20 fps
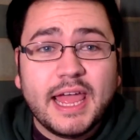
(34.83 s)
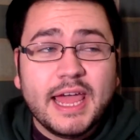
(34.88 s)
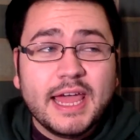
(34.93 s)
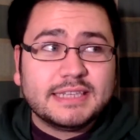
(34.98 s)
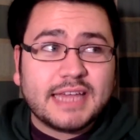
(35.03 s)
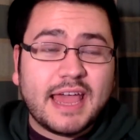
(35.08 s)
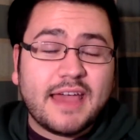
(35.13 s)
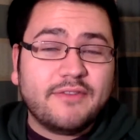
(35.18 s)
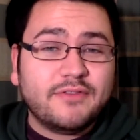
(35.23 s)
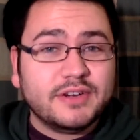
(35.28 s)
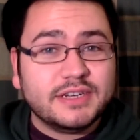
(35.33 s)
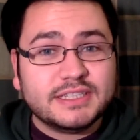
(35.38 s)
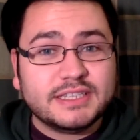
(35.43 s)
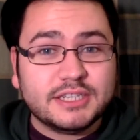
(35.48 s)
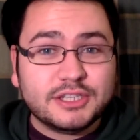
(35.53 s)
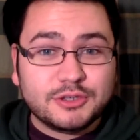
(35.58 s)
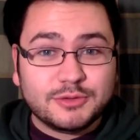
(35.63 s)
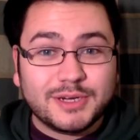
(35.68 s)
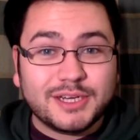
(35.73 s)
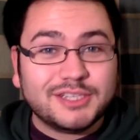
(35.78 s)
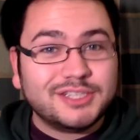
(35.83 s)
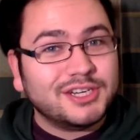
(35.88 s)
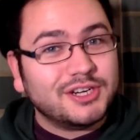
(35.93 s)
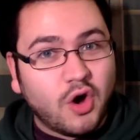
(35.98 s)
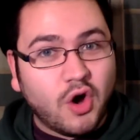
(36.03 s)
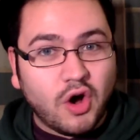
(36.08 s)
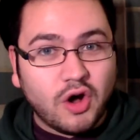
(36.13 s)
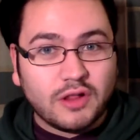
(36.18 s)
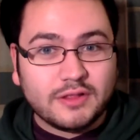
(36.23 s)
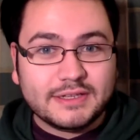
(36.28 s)
to every situation
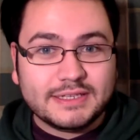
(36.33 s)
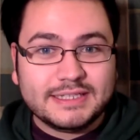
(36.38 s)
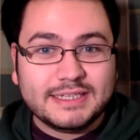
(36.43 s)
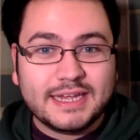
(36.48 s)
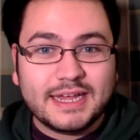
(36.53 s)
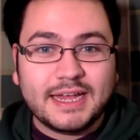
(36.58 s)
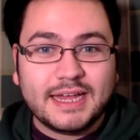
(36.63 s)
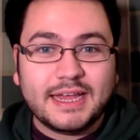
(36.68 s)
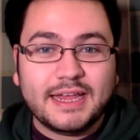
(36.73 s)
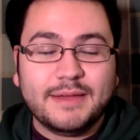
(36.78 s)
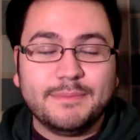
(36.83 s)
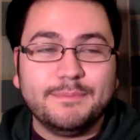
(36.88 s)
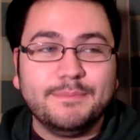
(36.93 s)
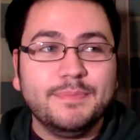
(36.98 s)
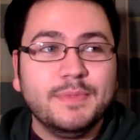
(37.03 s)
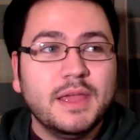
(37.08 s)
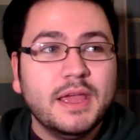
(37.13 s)
all the time,